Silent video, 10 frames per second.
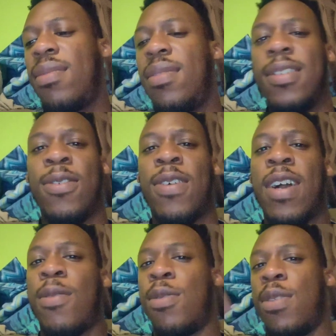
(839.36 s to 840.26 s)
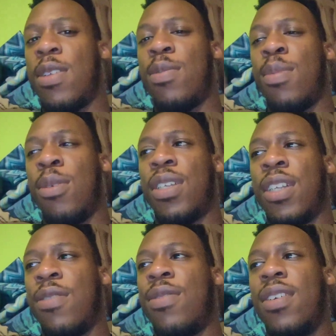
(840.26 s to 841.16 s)
or why I'm going through this motion of
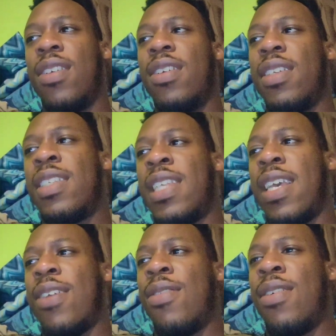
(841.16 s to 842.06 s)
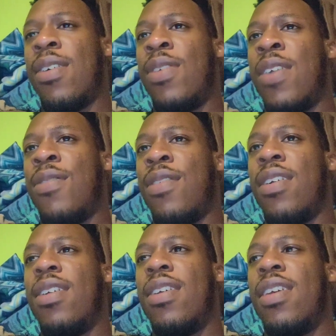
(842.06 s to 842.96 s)
sick or whatever.
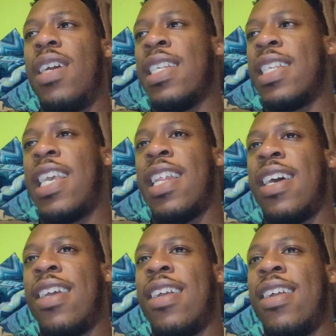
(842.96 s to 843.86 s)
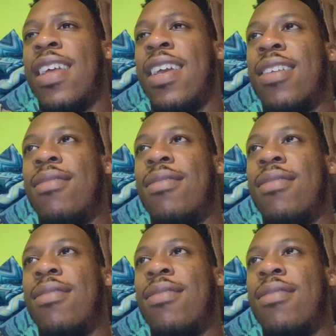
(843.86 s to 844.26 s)
I just came out here like